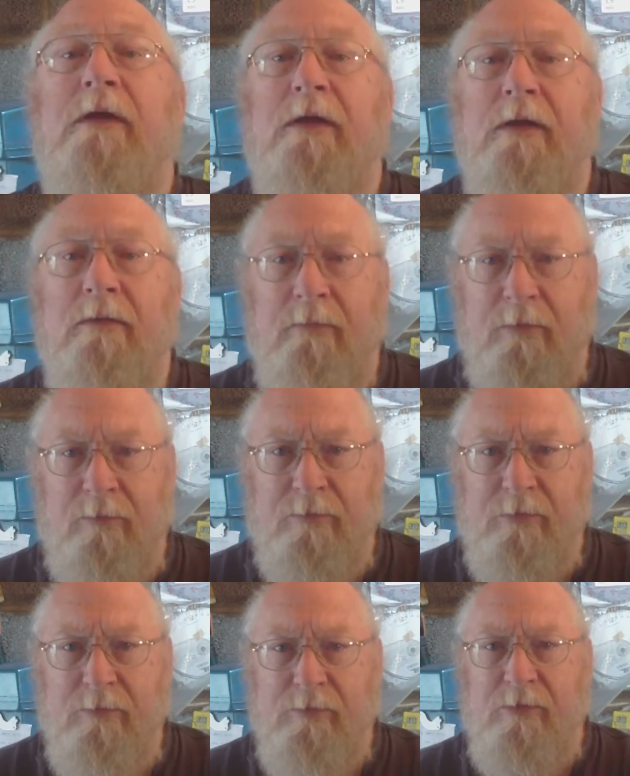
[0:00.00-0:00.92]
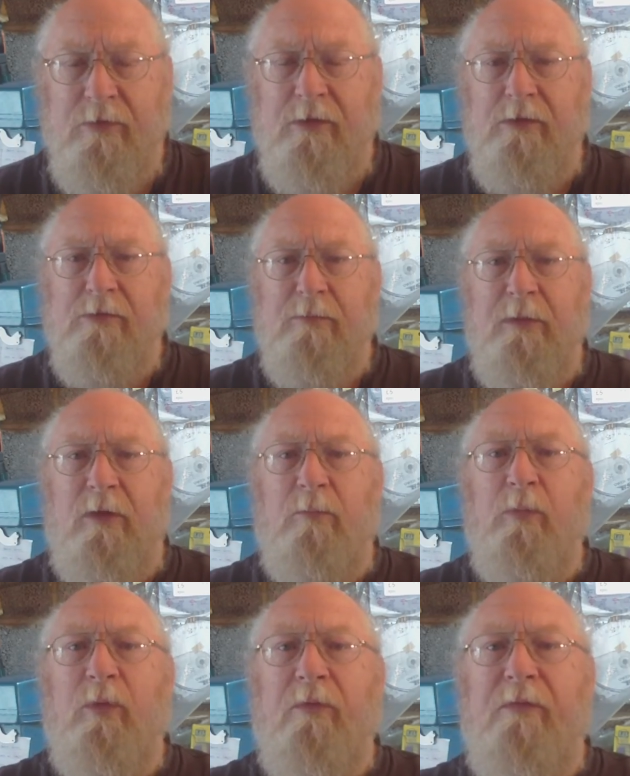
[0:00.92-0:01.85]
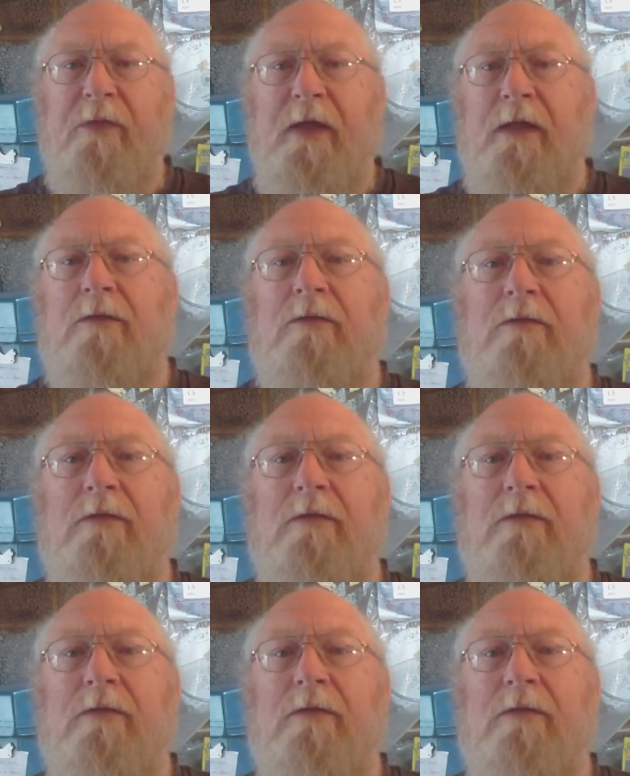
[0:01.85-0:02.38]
I also used to teach them a lot more than that.